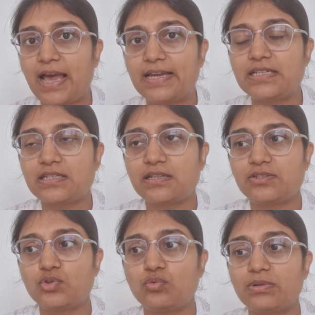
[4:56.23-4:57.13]
I just
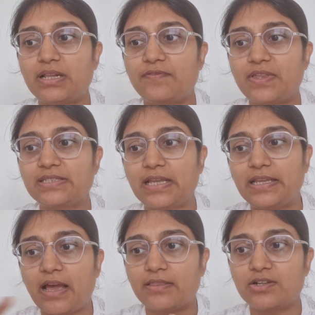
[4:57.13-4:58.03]
assumed that if there's
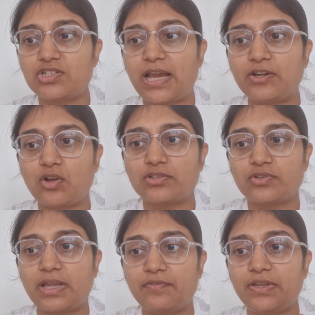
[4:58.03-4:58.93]
any other chant
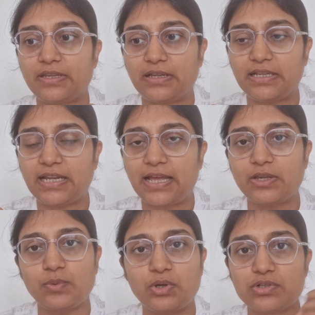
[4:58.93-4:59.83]
also that we really like, we